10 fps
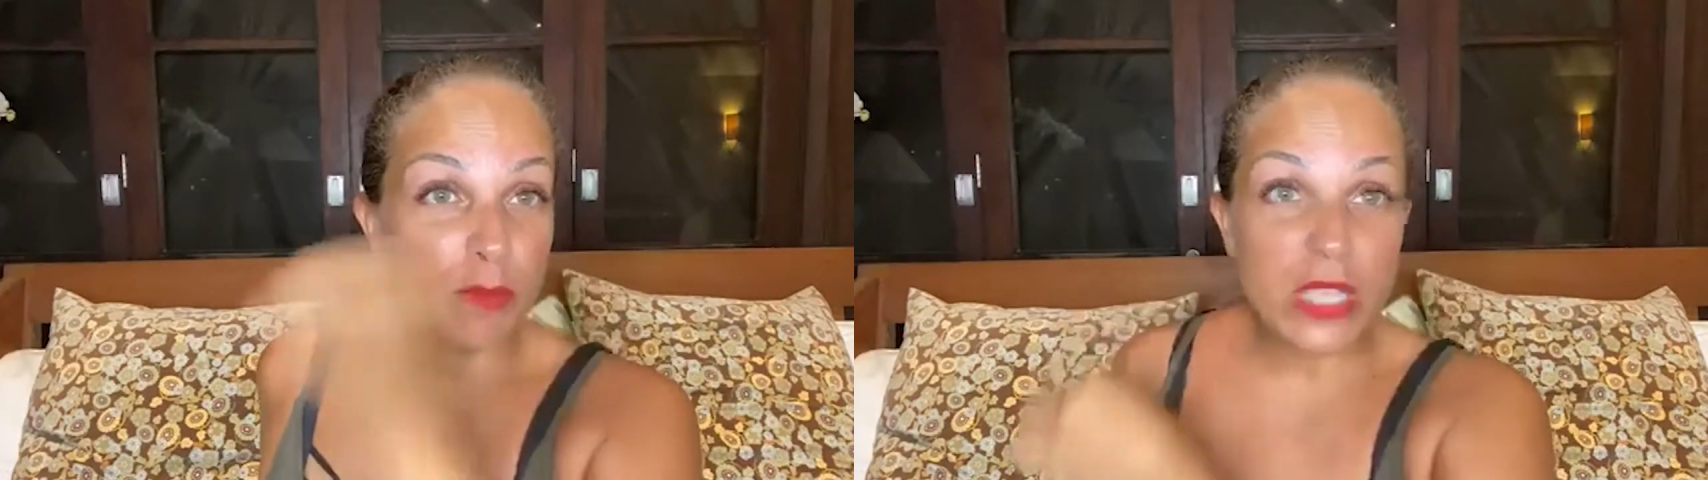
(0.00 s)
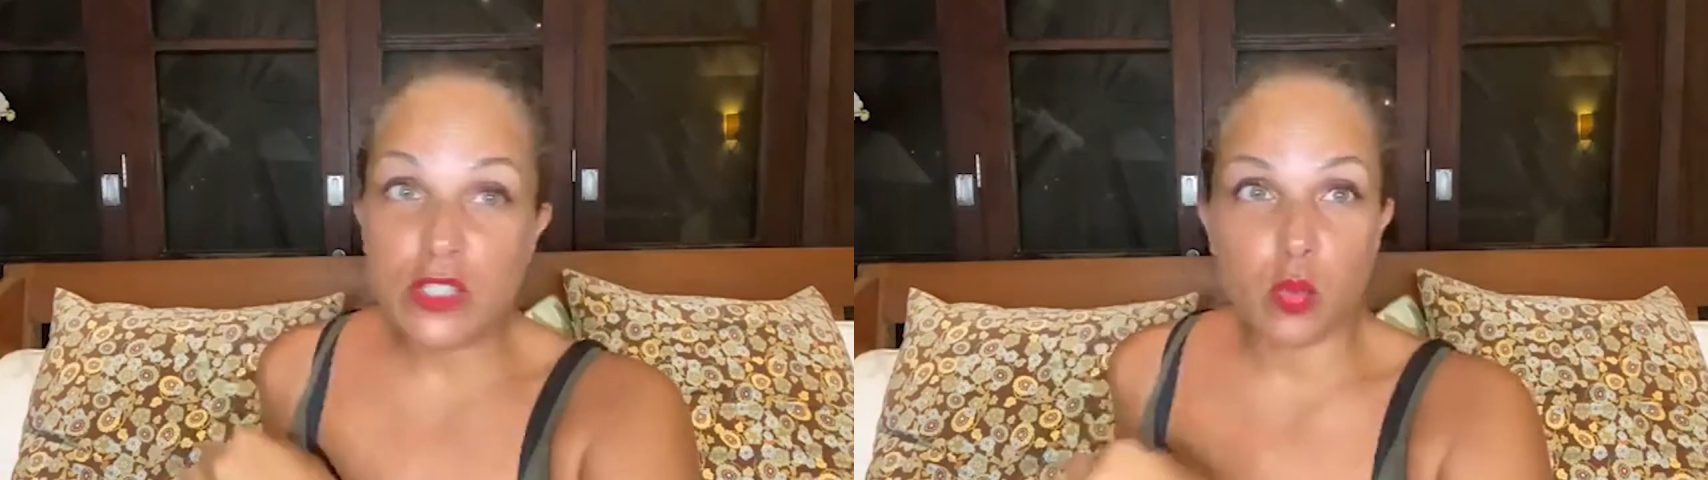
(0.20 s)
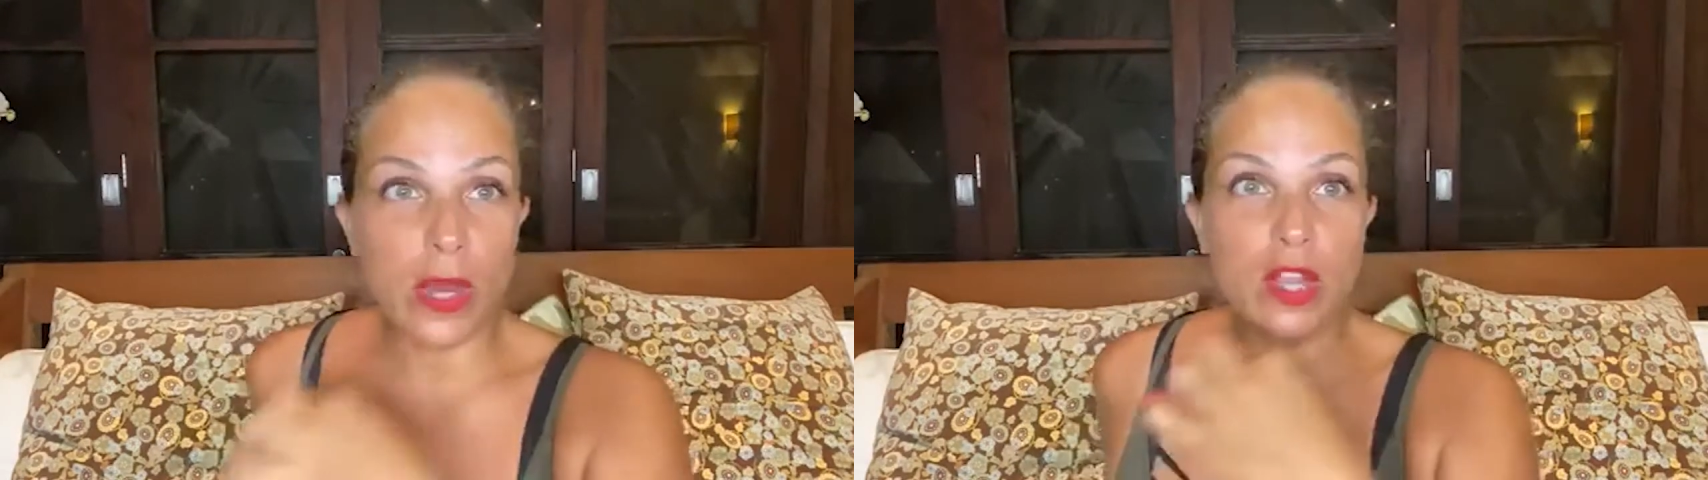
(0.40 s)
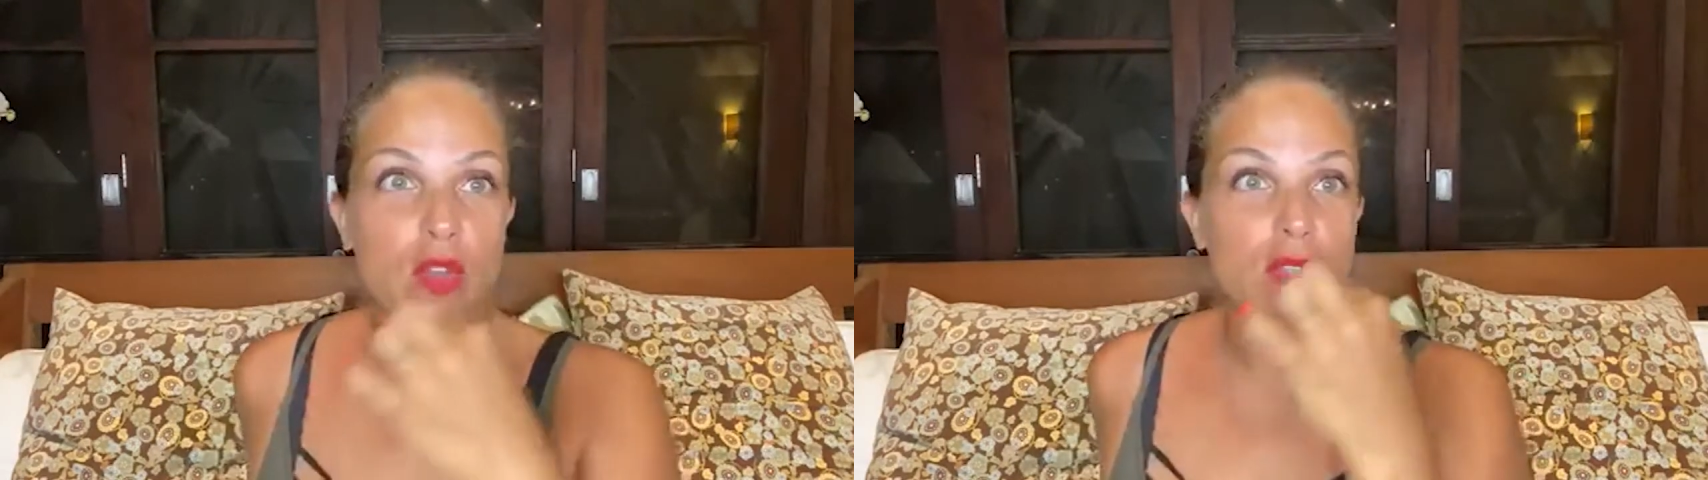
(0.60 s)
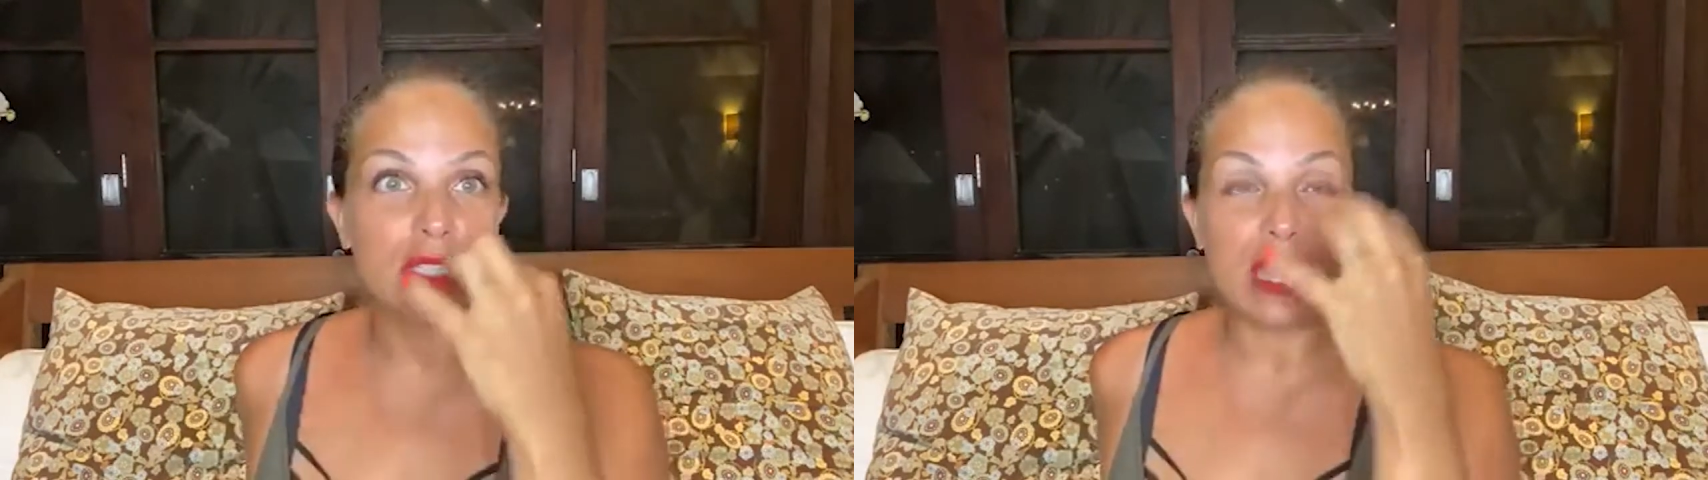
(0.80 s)
these
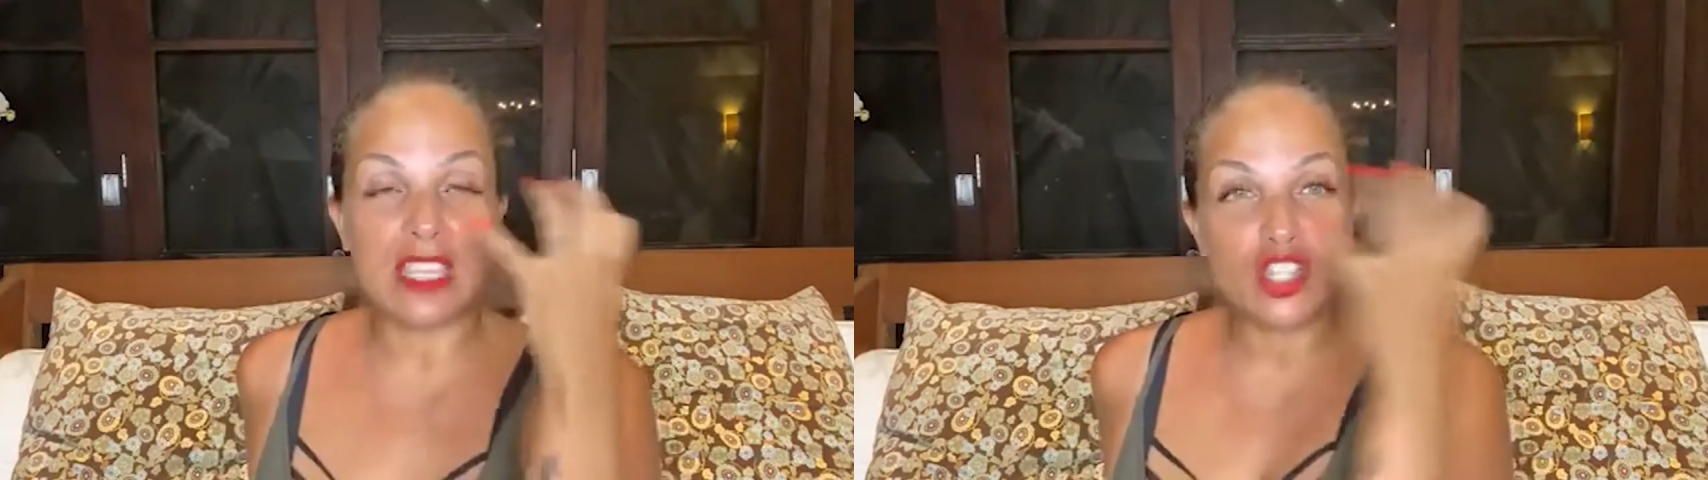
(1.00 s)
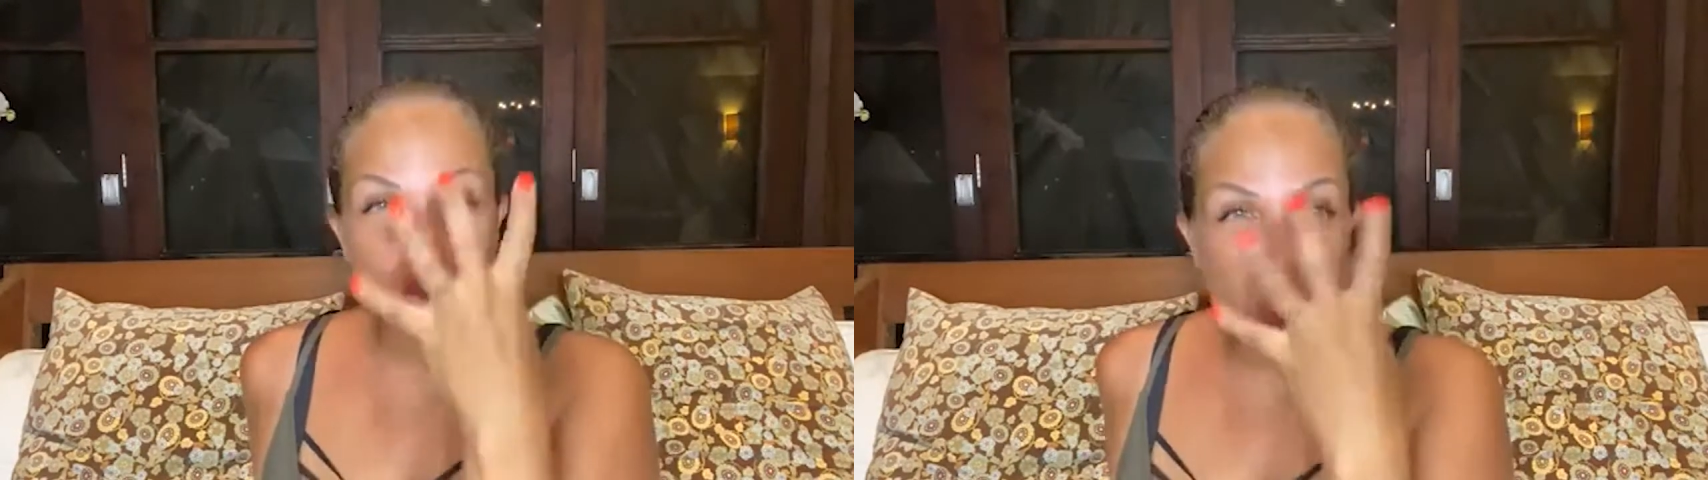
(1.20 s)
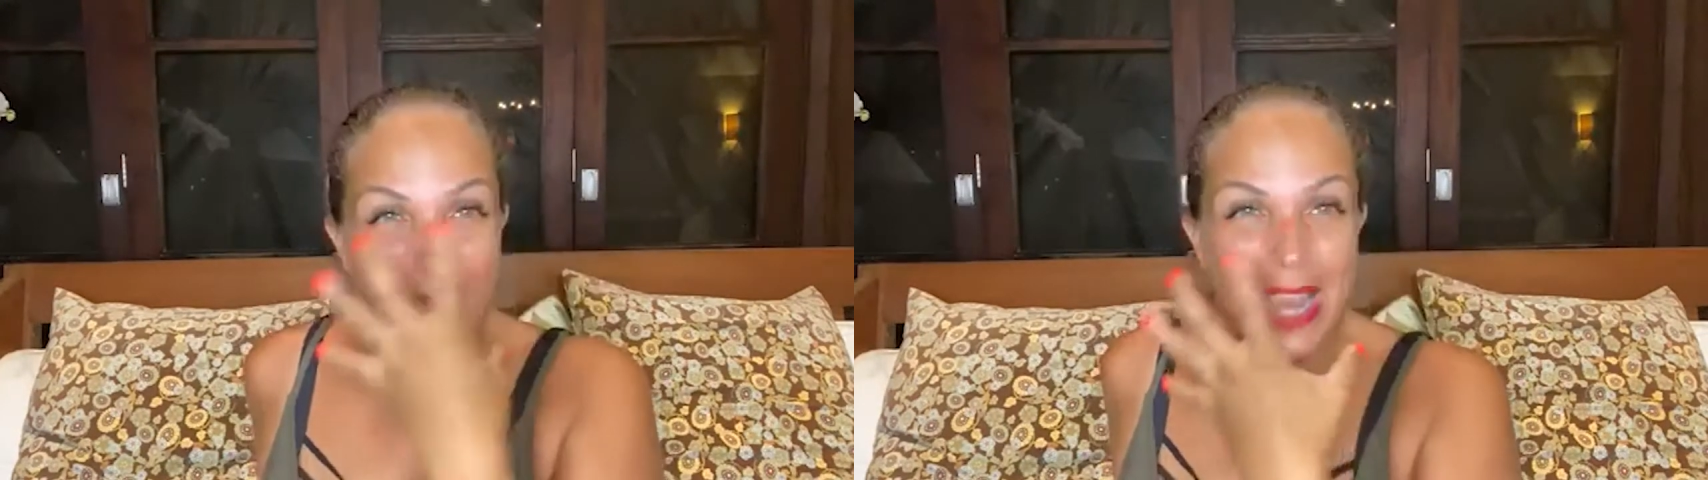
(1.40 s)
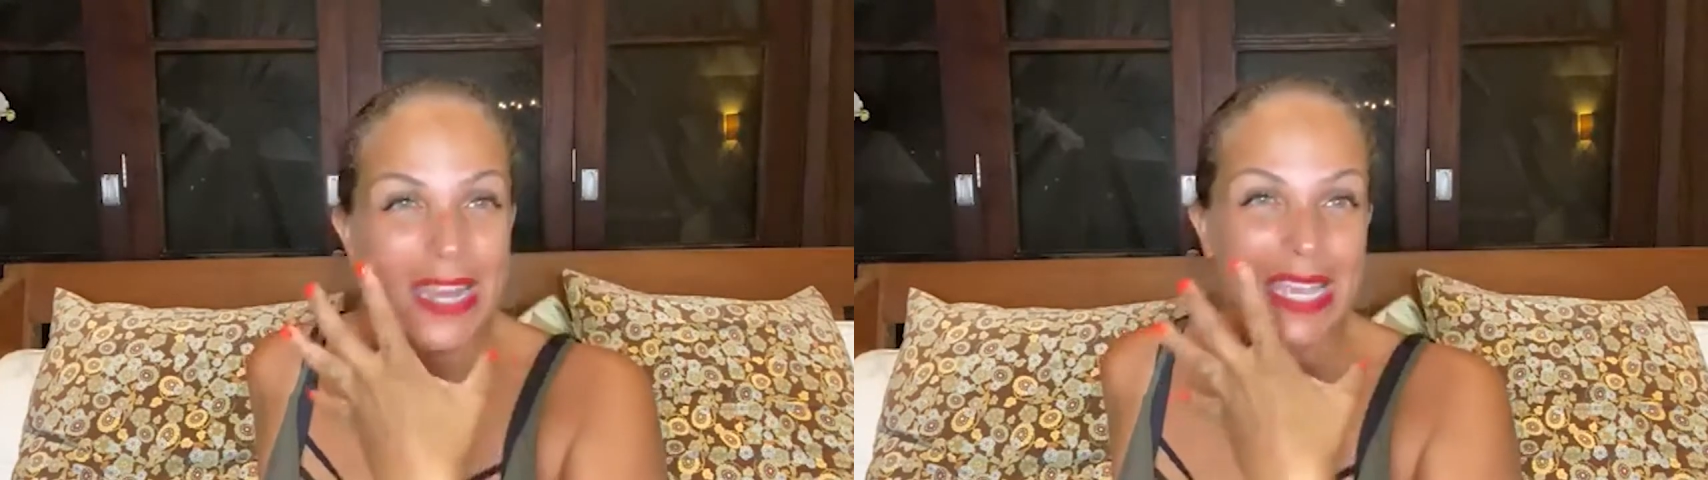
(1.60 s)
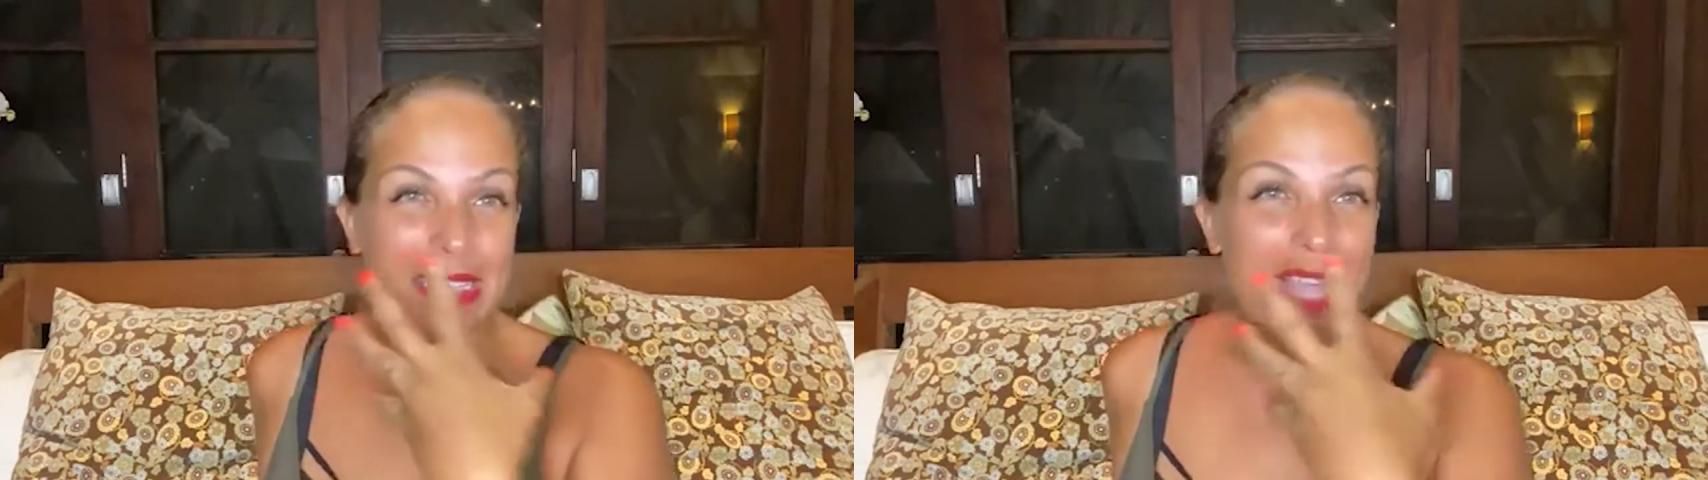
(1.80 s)
wrinkles and this
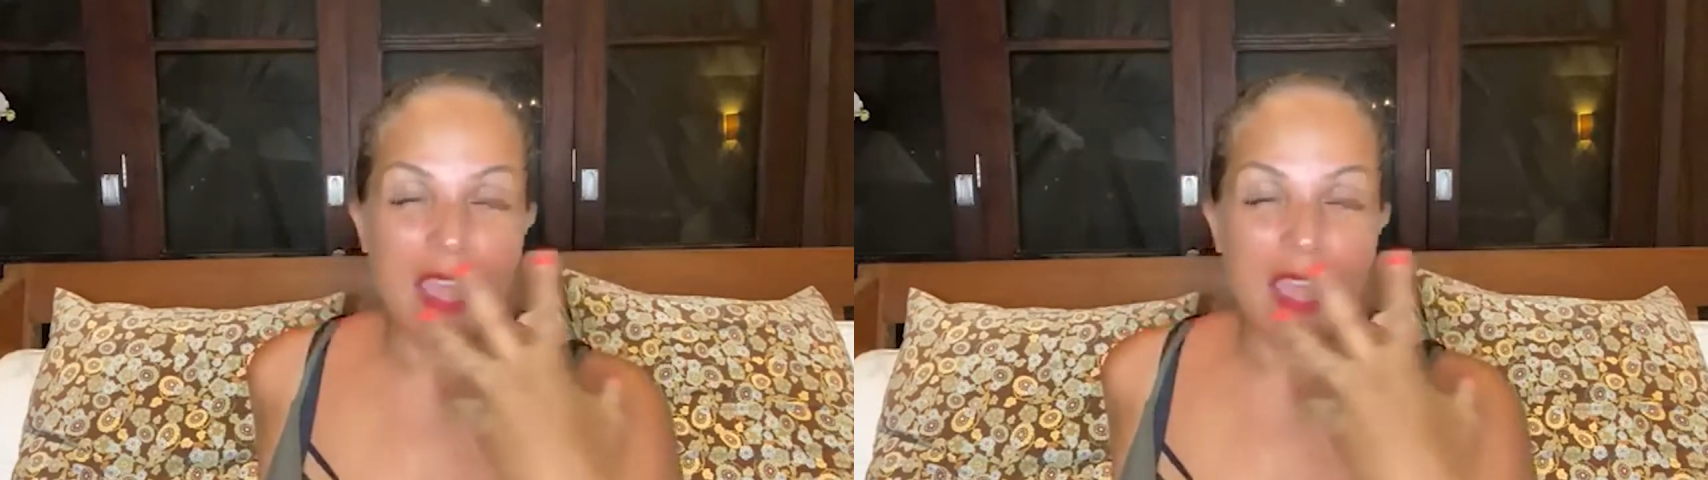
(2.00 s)
dryness